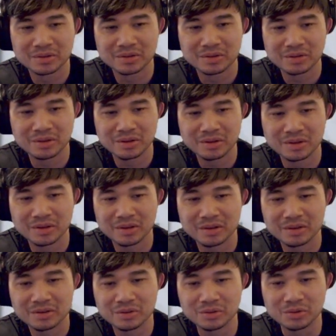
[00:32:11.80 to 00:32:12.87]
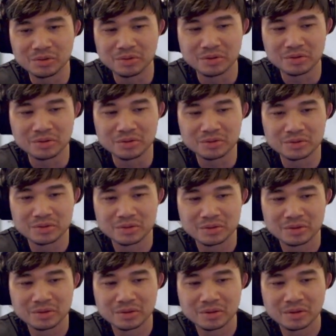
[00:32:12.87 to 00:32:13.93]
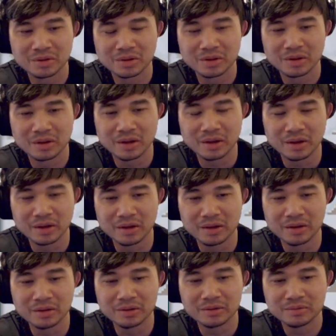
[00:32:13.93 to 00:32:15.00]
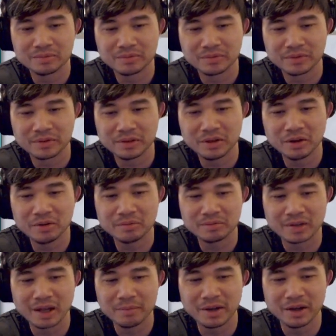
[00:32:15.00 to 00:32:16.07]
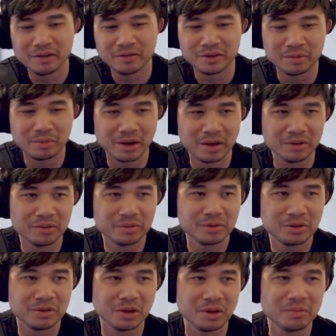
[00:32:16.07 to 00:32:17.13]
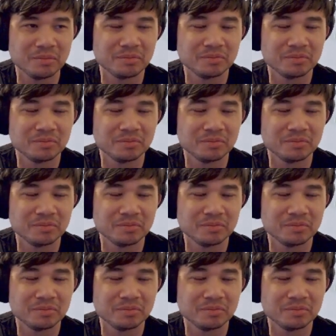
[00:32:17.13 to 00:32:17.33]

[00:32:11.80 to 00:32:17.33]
Yeah, 2 creatures. And you know what? I'm not even gonna bother. Good game.